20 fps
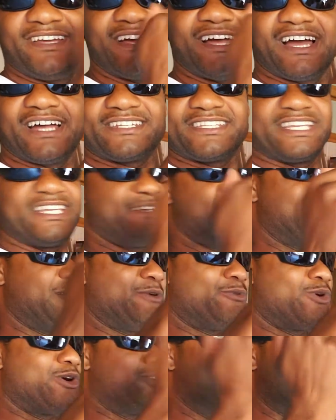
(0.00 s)
I have to get my
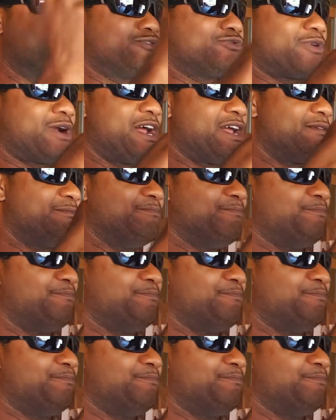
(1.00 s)
words right.